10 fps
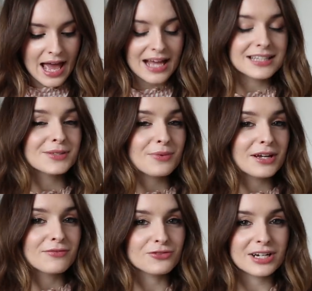Hence
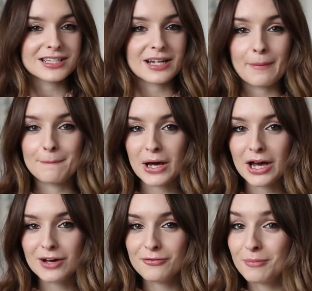why I've dressed like
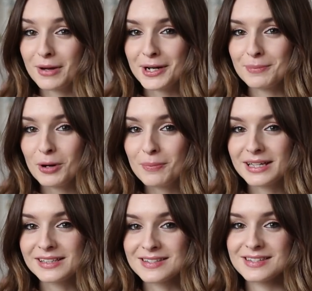Bert from Mary
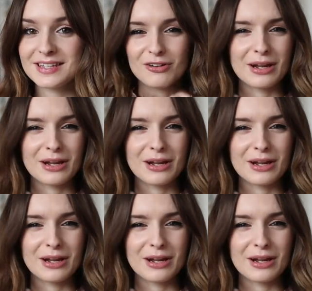Poppins,